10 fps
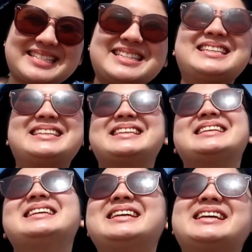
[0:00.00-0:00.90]

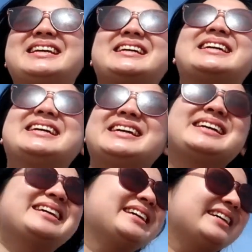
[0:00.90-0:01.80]

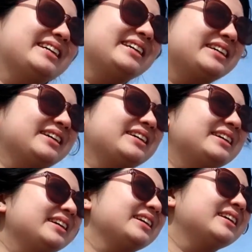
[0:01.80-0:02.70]

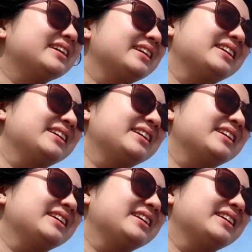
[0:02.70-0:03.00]
[no speech]